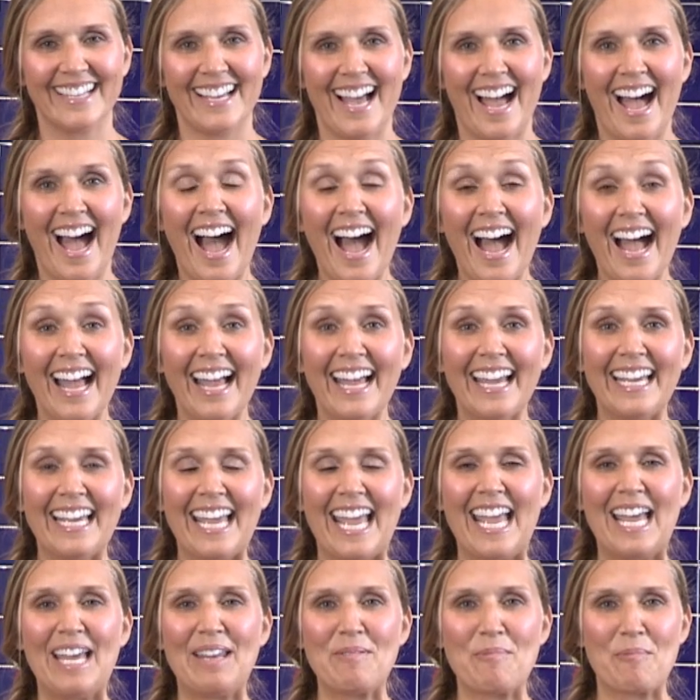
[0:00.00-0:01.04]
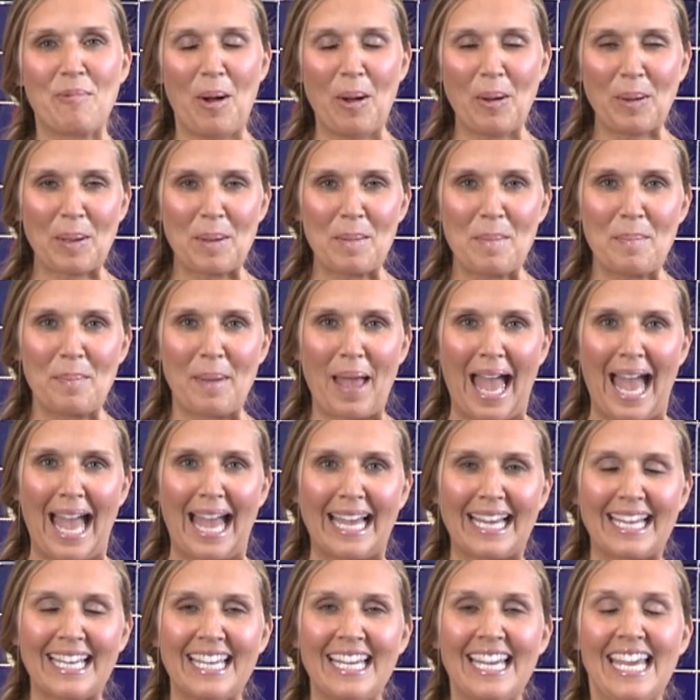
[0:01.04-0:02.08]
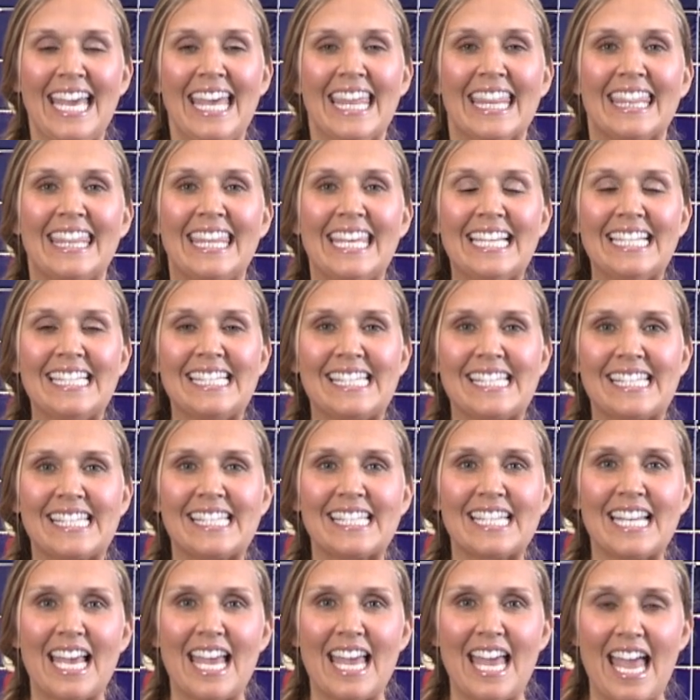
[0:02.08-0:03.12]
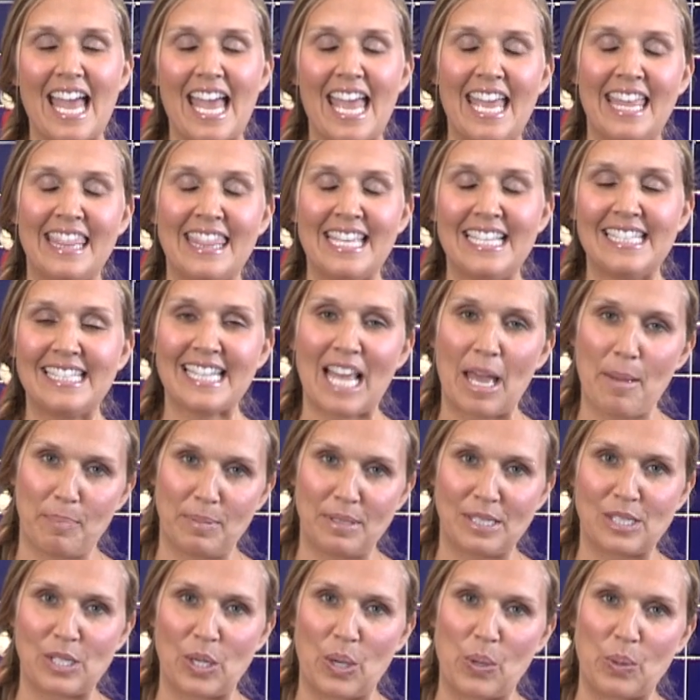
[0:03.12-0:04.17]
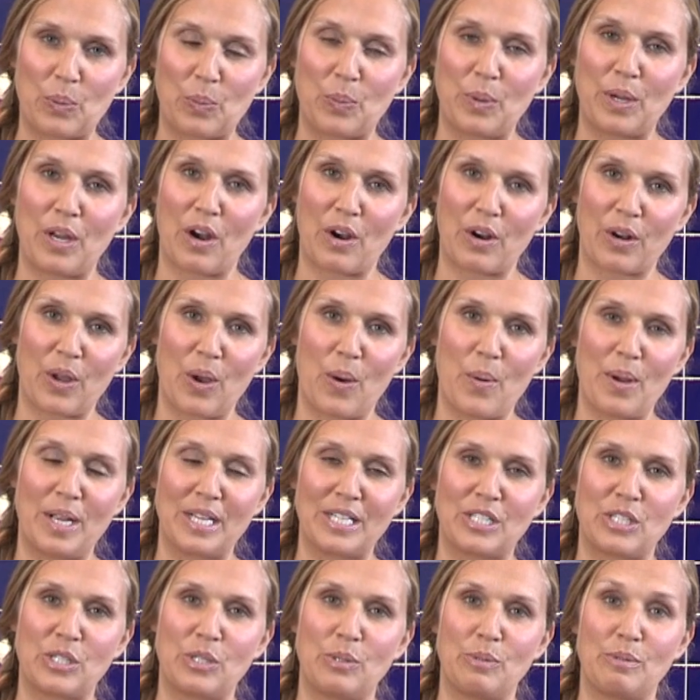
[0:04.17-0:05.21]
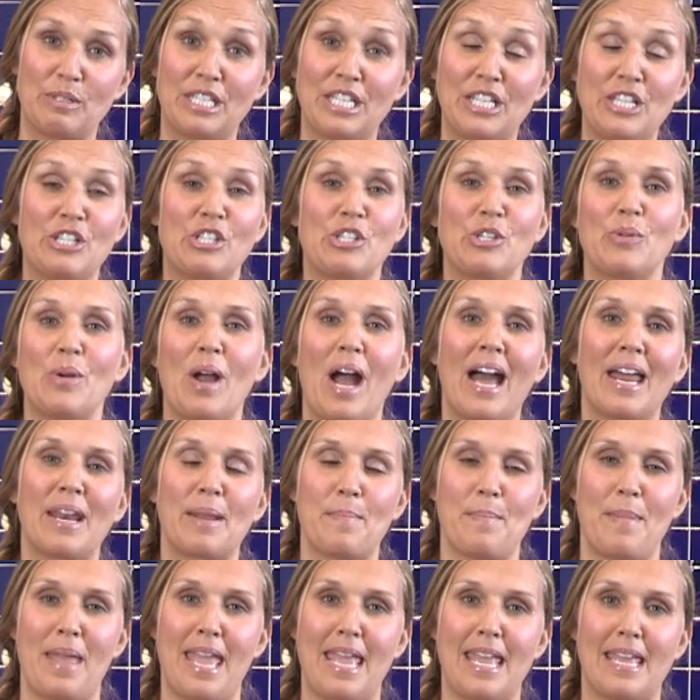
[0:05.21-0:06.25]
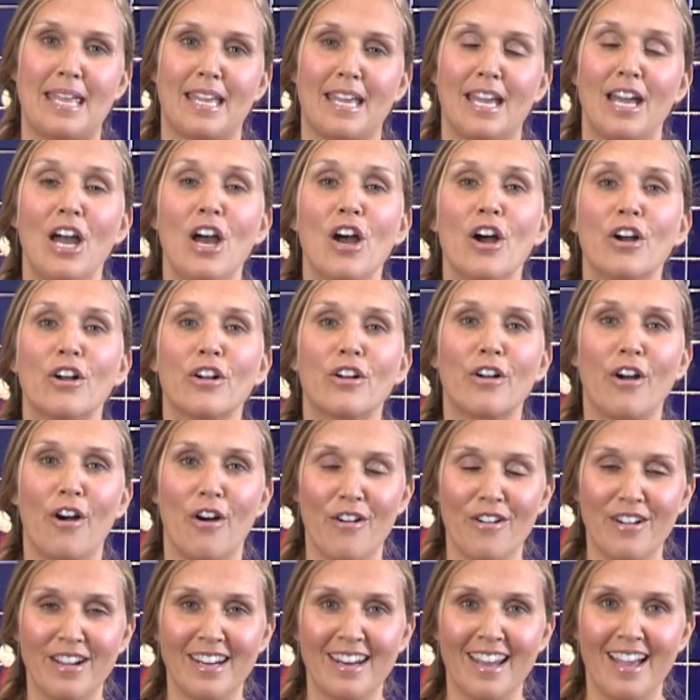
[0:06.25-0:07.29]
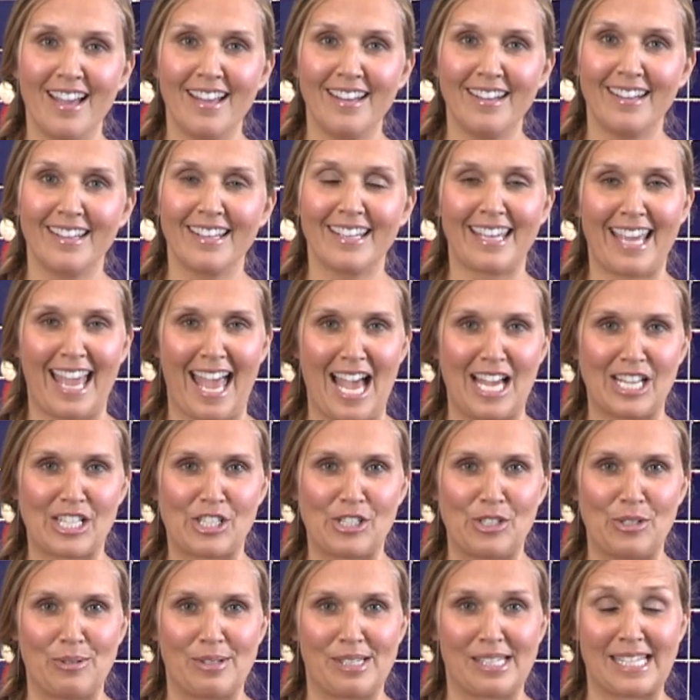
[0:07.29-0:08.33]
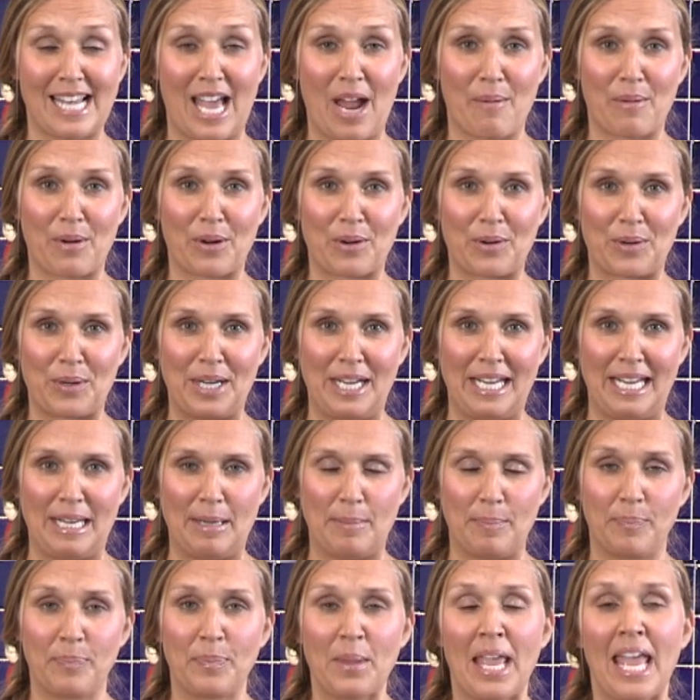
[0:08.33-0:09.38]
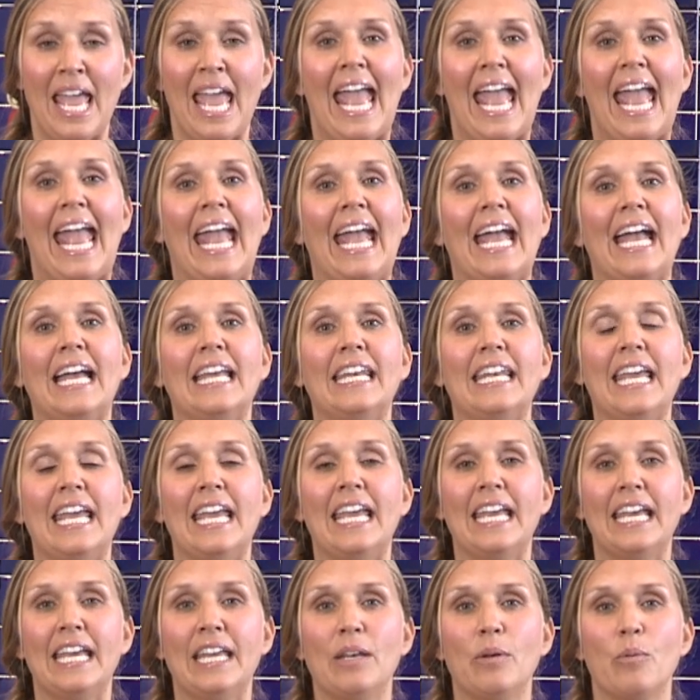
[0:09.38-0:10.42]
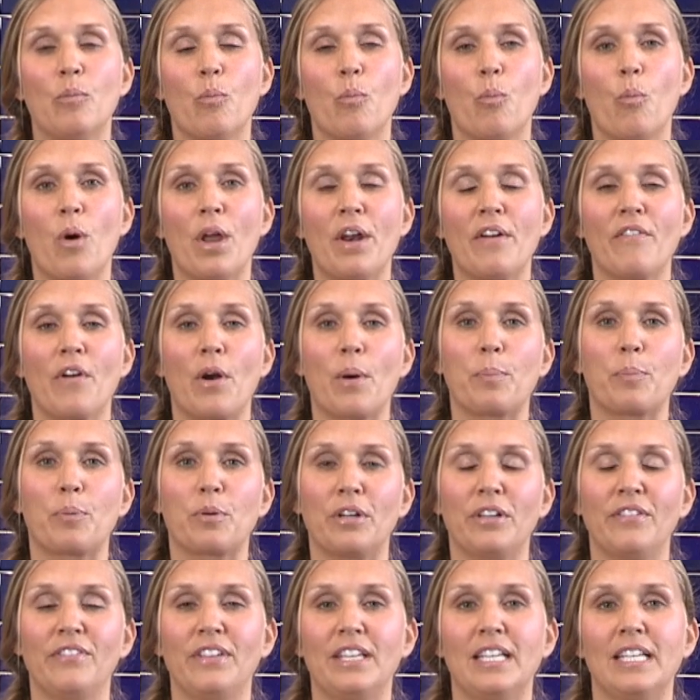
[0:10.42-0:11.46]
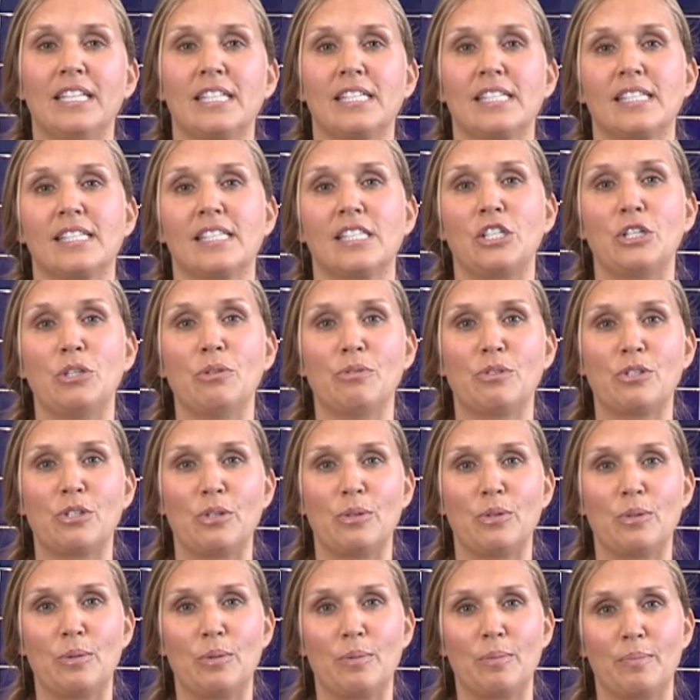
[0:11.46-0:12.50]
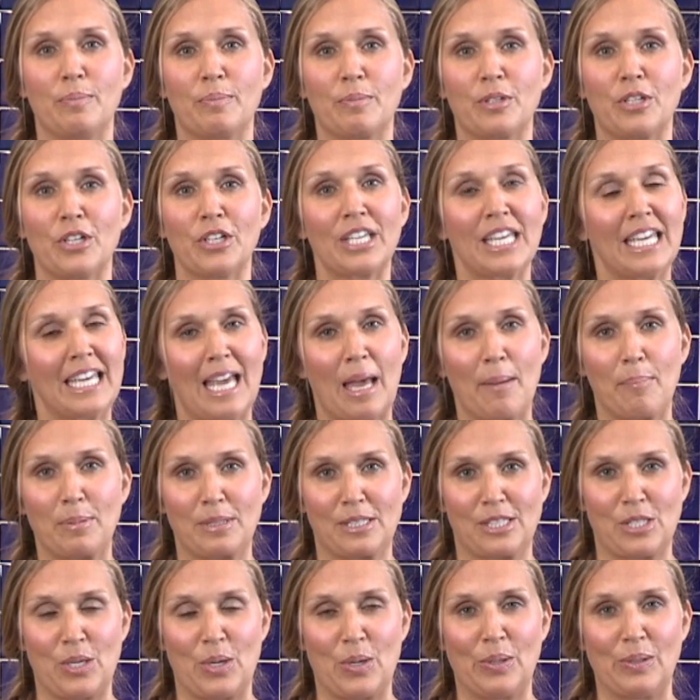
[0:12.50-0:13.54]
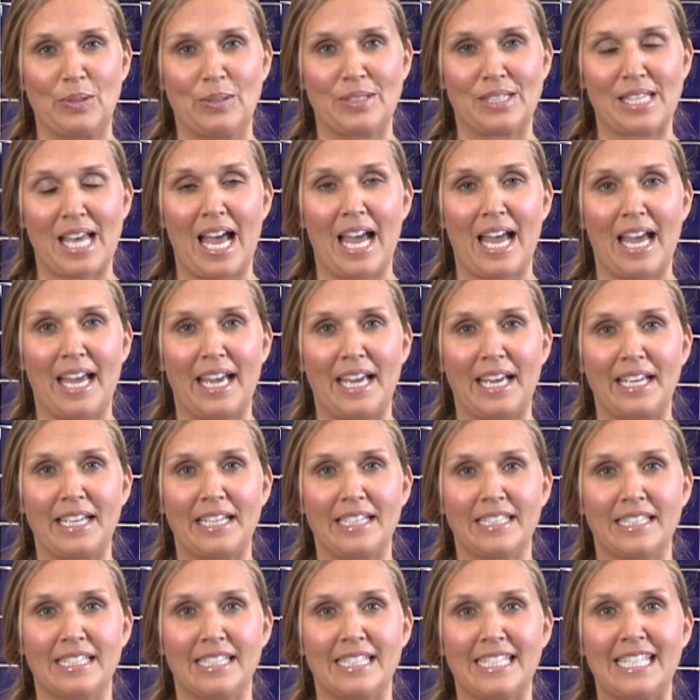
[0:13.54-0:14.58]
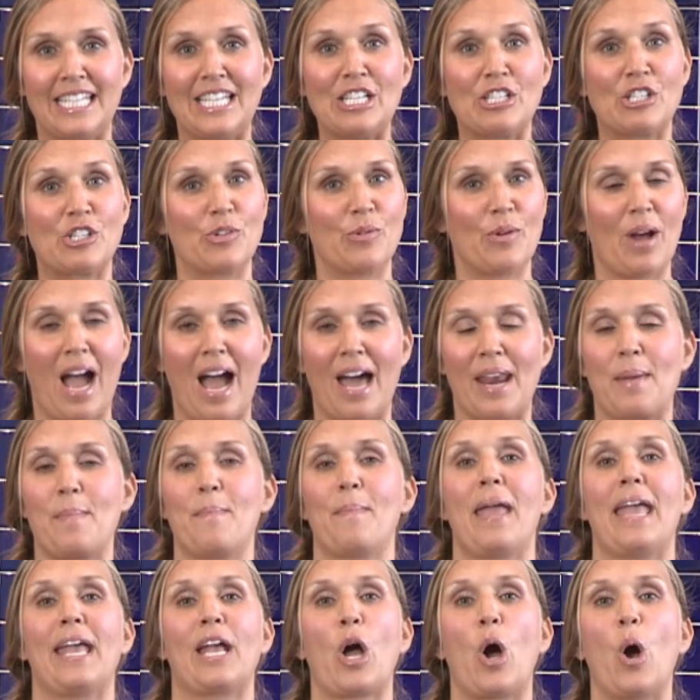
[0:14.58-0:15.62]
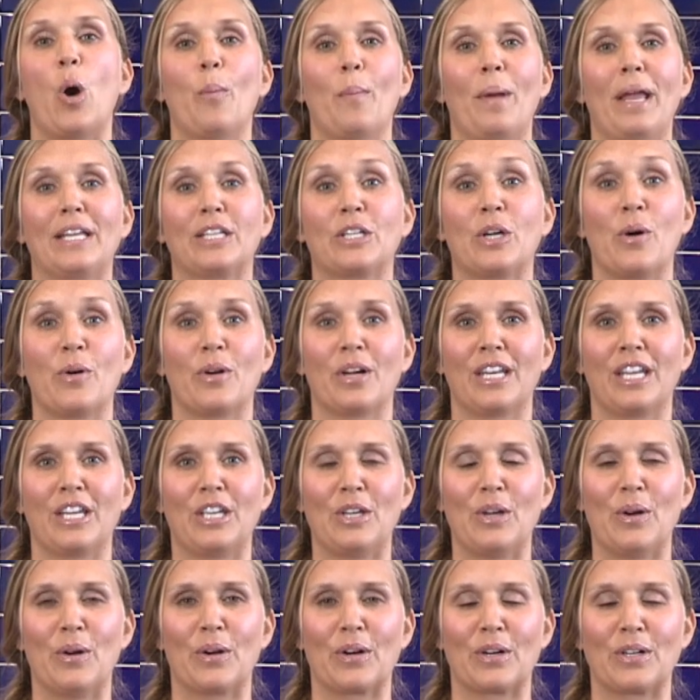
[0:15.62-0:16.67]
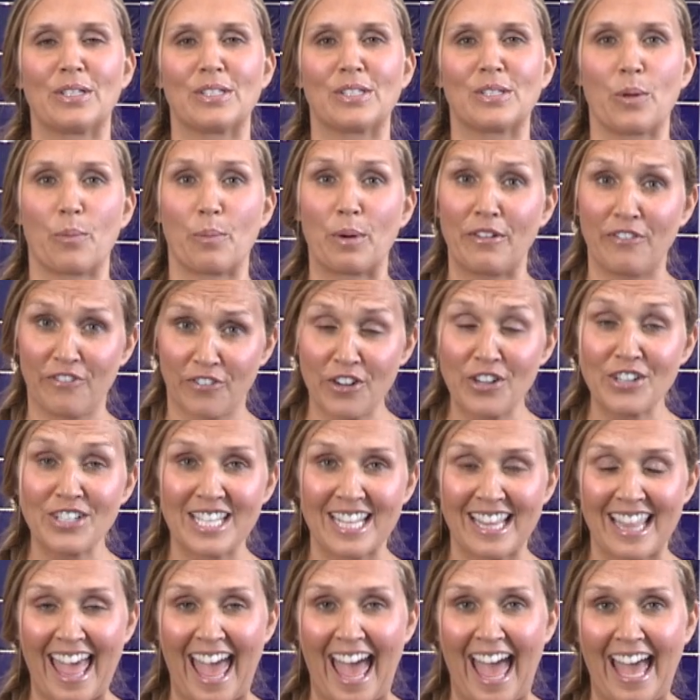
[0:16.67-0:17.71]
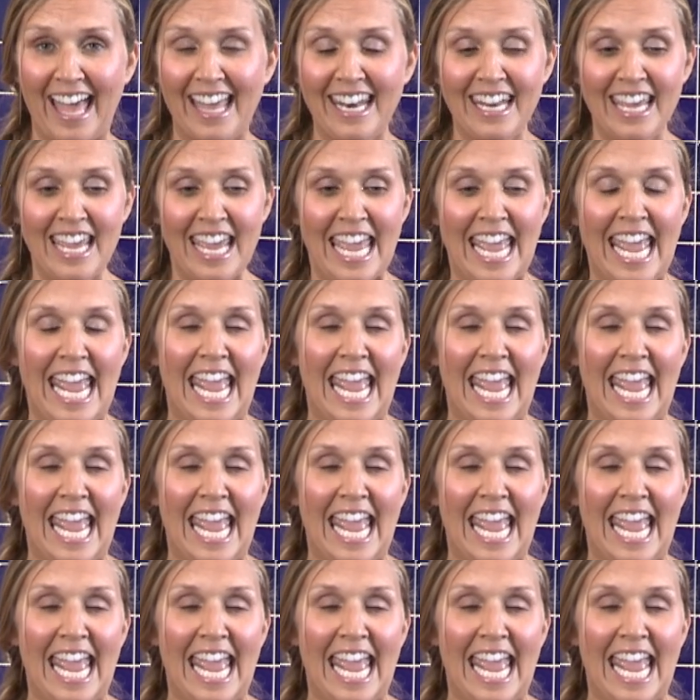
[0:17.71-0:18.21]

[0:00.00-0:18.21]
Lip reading: Hi, and welcome back. In this episode, we are going to teach you how to make coconut cashew sour cream. And in one of our previous YouTube cooking episodes, I teach you how to make homemade coconut yogurt. So refer to that